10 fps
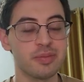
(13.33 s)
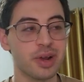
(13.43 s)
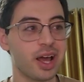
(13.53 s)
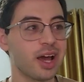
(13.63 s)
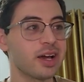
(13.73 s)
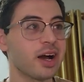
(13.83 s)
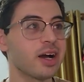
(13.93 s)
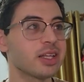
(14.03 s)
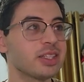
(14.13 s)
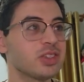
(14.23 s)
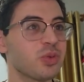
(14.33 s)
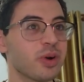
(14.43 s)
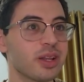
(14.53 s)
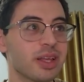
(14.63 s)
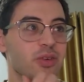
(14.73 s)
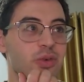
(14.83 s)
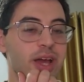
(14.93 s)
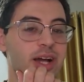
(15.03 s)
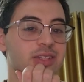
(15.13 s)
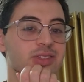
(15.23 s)
but I at least want to like
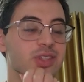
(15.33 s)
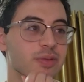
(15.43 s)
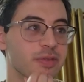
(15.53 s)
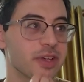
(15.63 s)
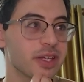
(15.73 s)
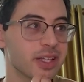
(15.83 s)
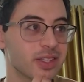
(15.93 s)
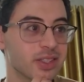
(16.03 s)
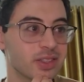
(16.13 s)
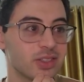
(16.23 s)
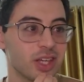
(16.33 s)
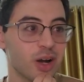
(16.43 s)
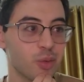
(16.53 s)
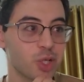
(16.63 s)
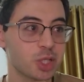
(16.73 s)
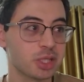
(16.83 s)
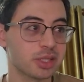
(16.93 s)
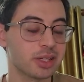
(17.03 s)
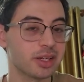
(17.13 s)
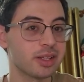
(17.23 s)
react to some of it and see how much
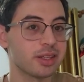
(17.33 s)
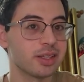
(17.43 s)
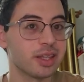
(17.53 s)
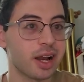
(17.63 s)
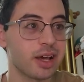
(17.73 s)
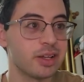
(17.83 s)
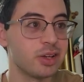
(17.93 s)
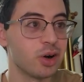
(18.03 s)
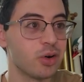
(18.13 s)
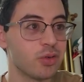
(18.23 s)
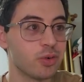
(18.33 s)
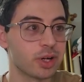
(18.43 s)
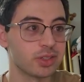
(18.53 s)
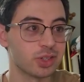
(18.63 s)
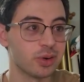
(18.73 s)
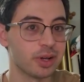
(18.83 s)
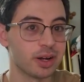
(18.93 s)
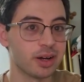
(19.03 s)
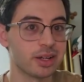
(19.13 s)
that I know of what is going on.